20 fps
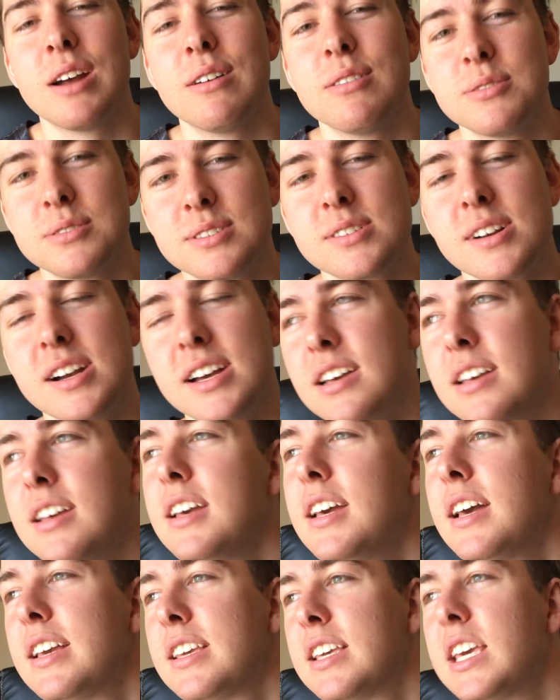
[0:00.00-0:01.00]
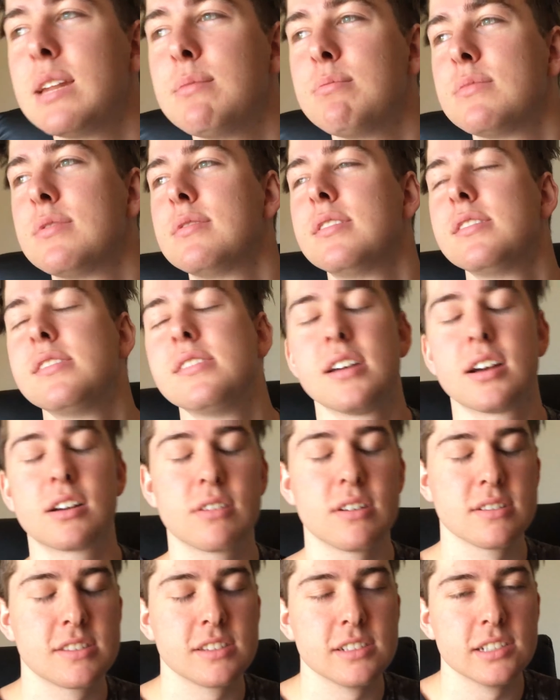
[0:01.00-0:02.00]
I was trying to get him
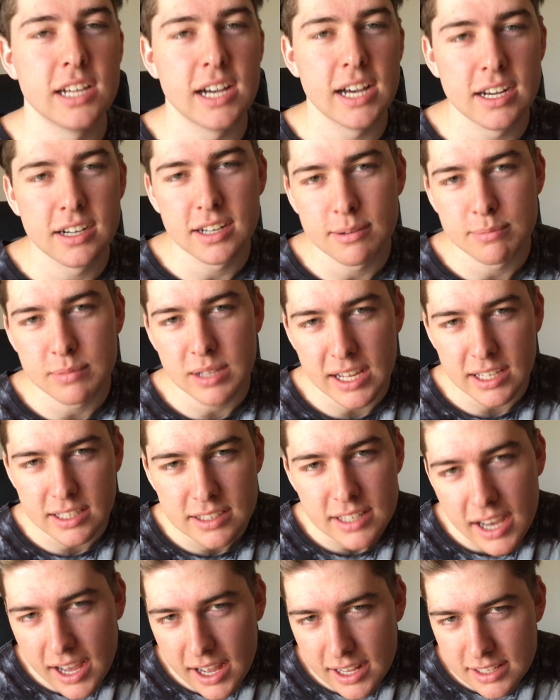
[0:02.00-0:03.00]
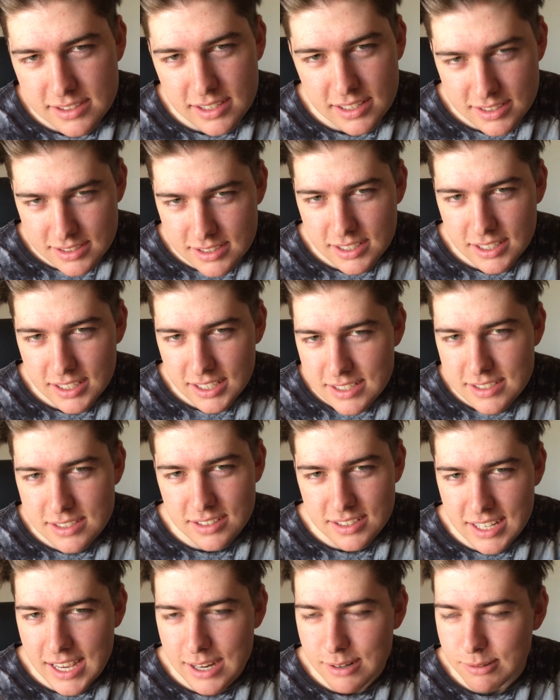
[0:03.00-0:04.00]
across the line, and I'm like, nah, it is
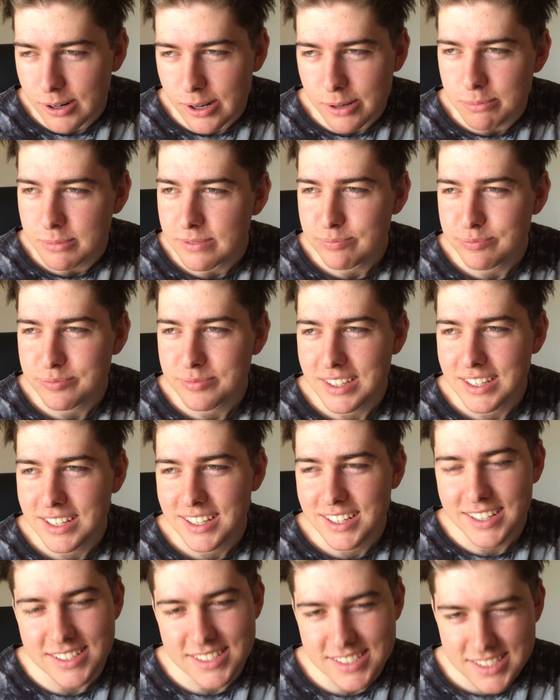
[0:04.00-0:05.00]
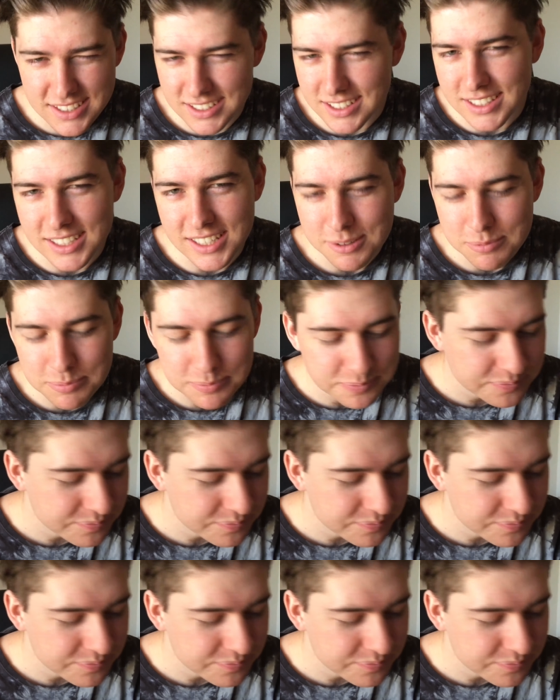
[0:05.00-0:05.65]
your day, Rob. This is the clip.